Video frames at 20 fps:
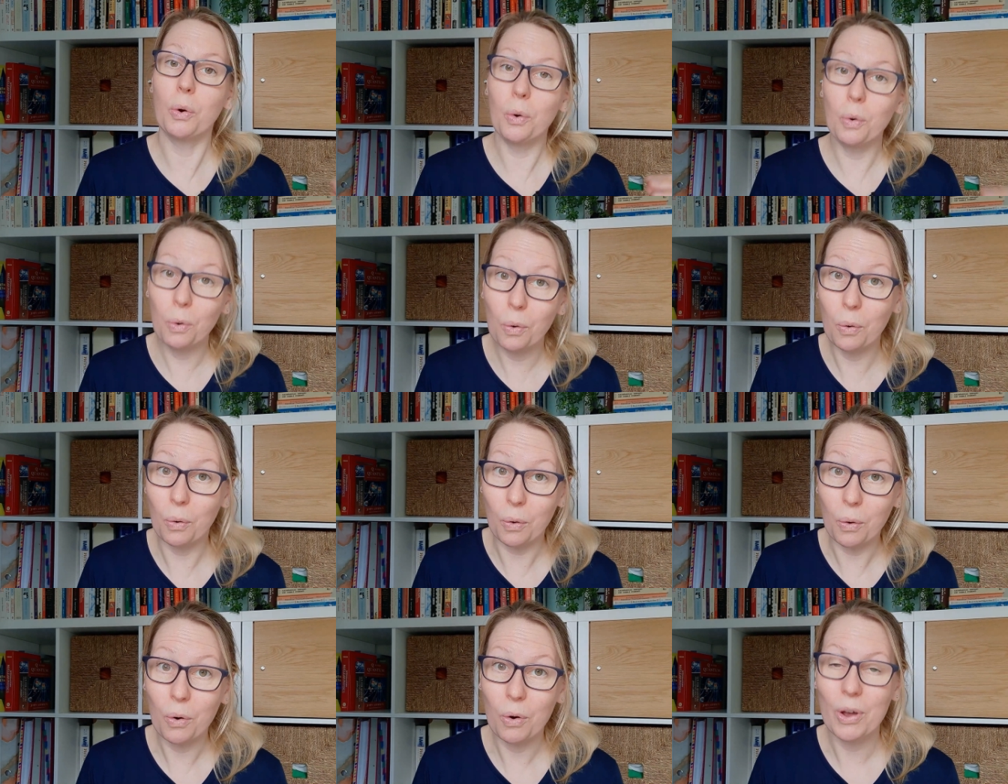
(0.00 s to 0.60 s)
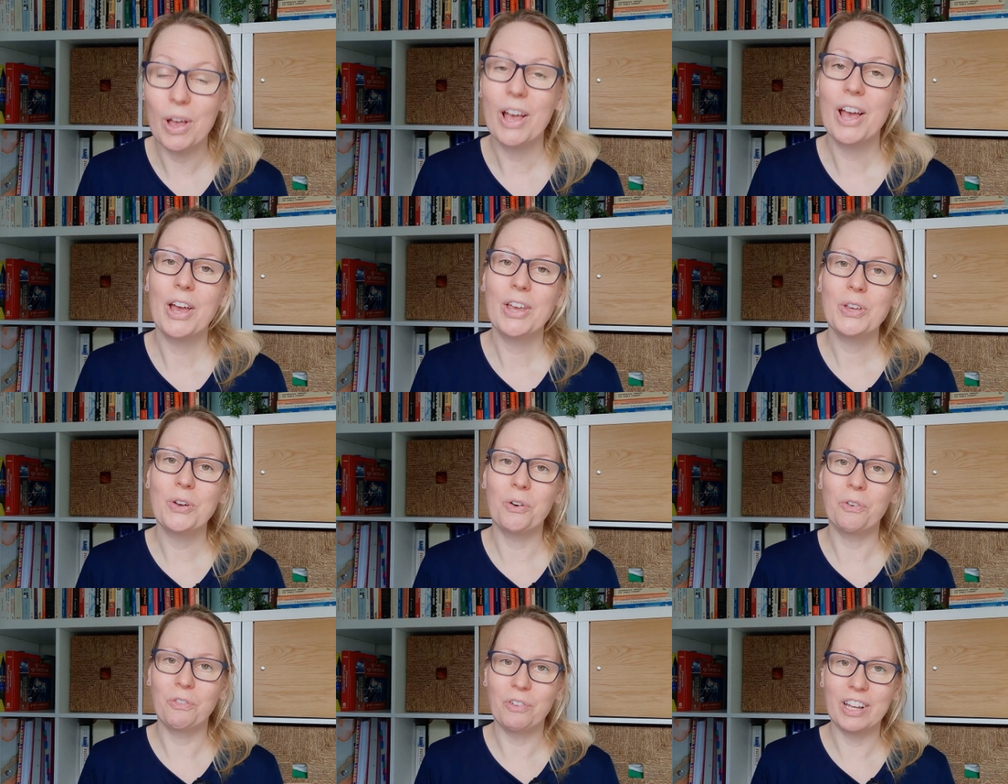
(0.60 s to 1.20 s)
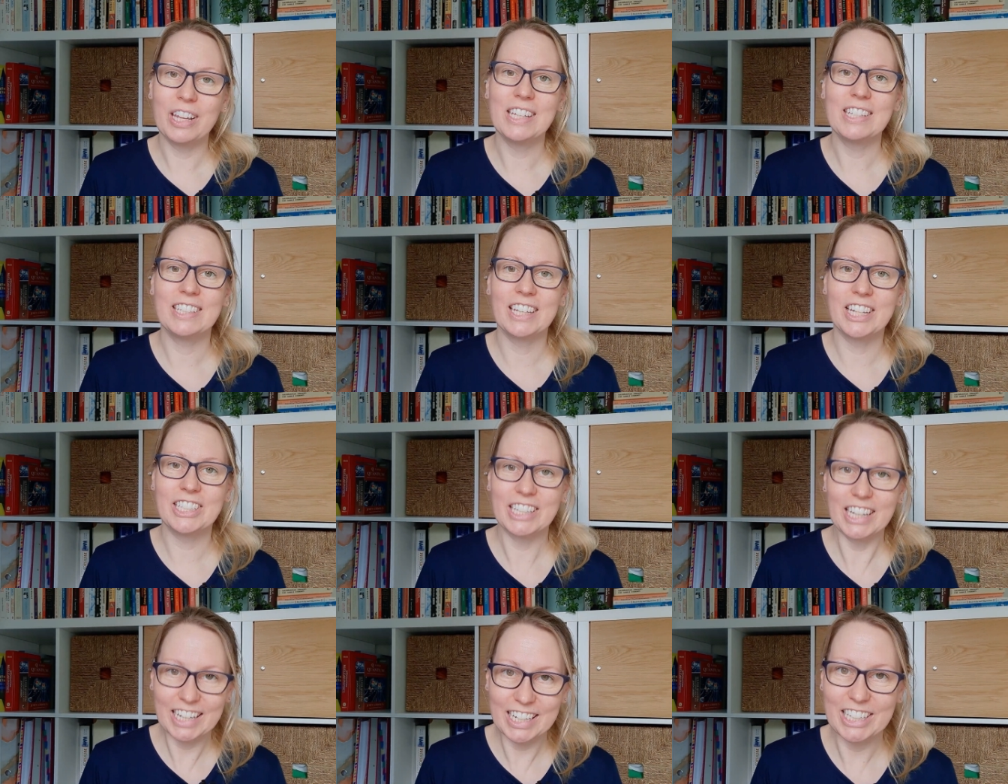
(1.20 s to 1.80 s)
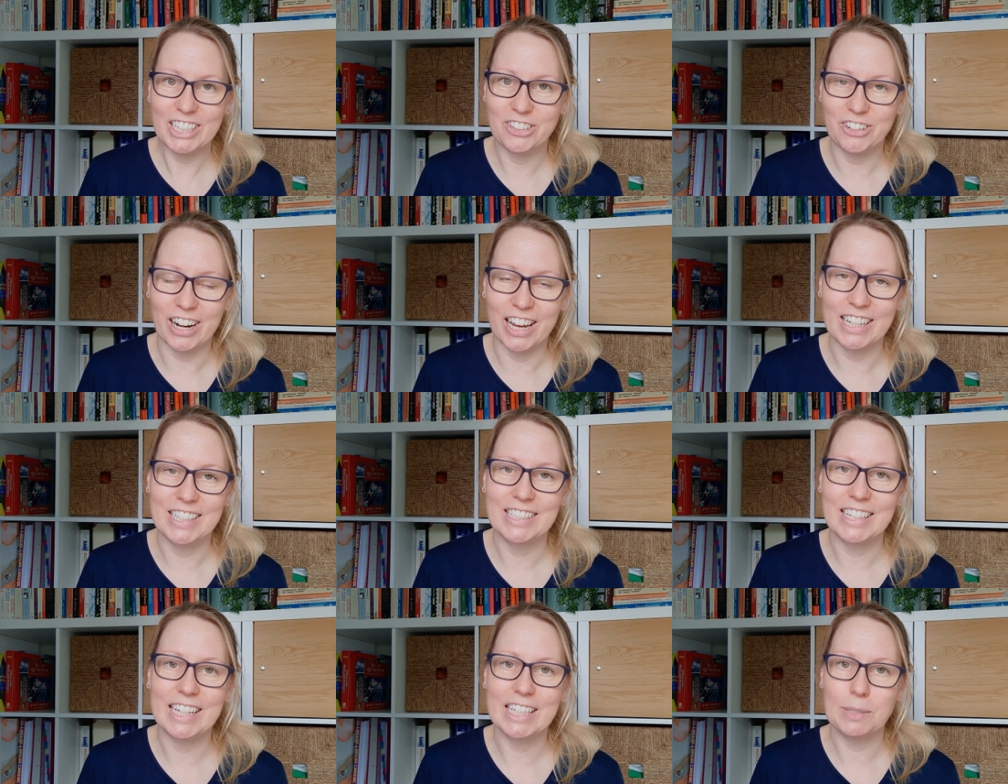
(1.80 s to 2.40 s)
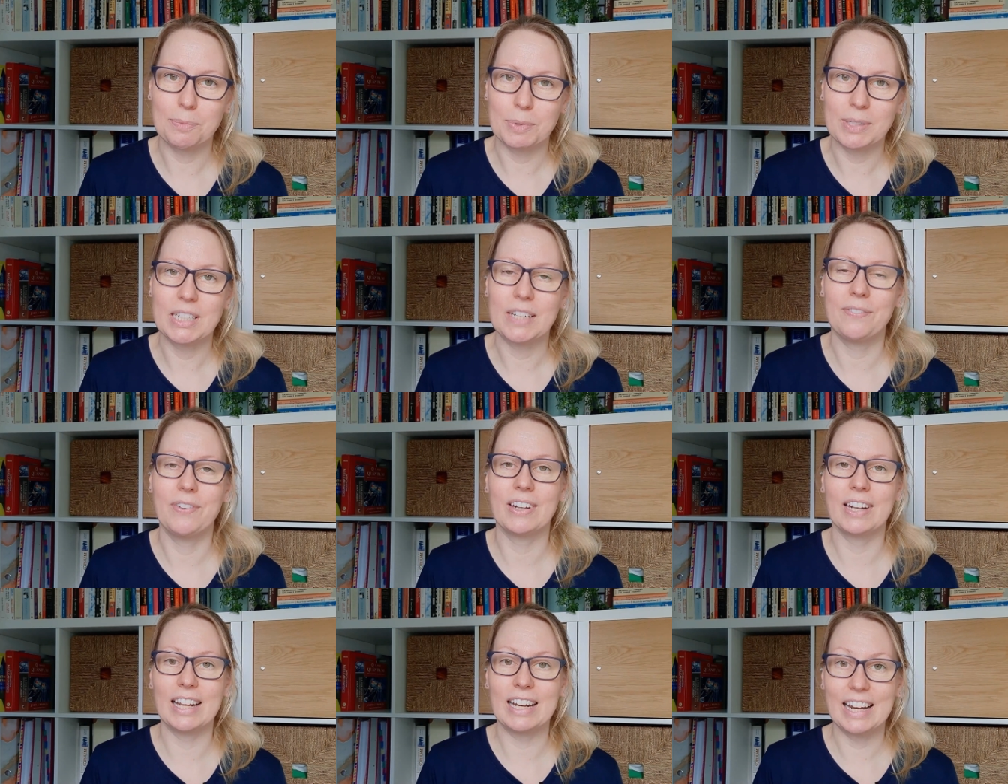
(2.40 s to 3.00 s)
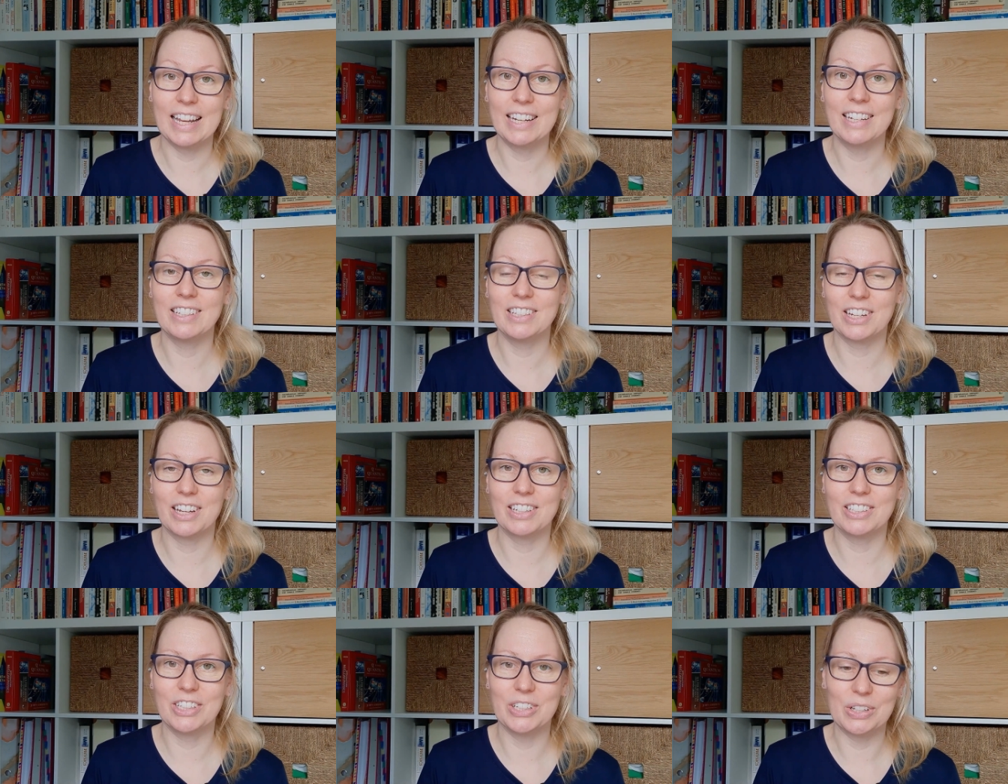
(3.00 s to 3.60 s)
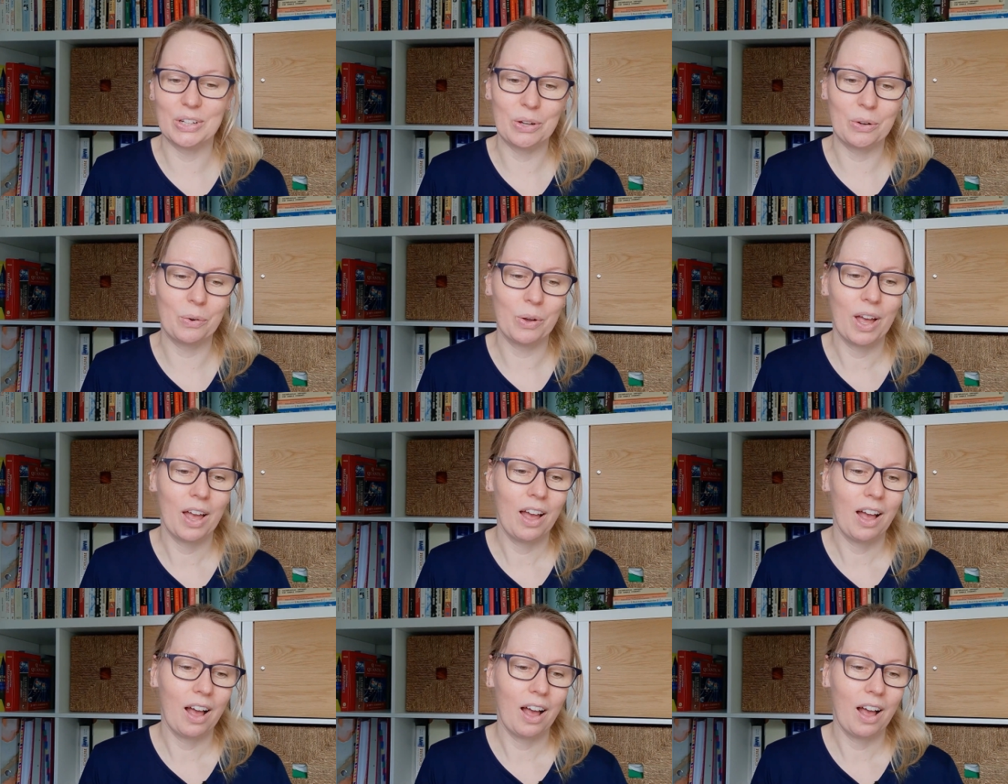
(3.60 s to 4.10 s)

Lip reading: or your research interest is specifically linked to